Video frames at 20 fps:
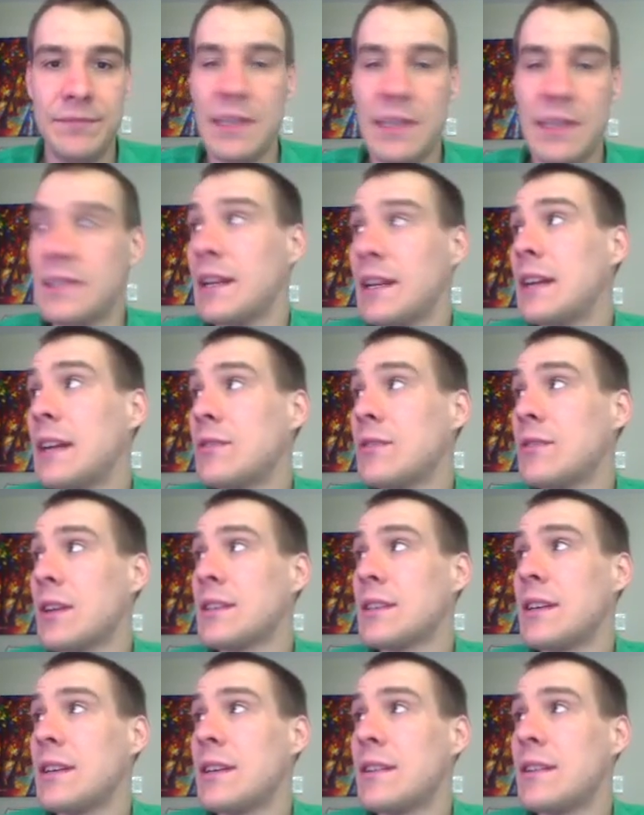It's the
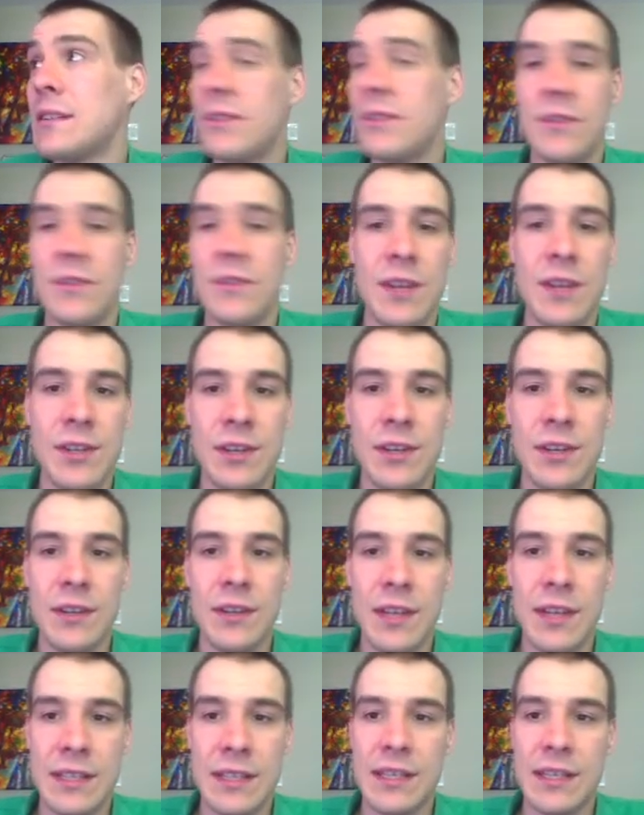hydroxide concentration.
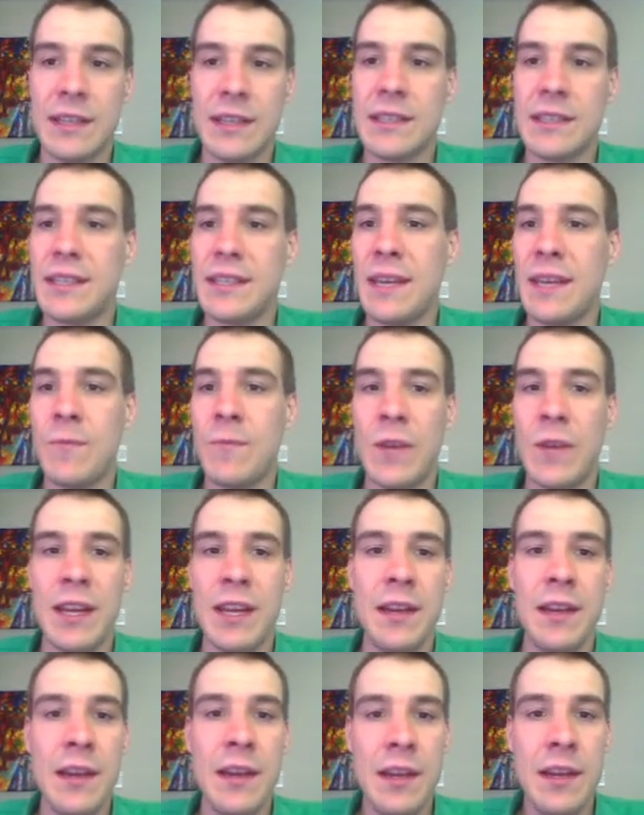It's done the same
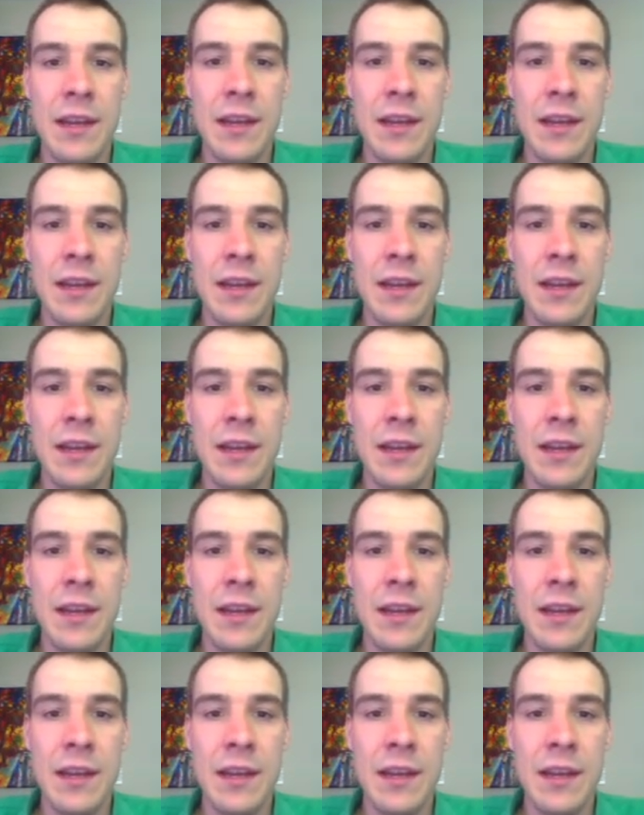way.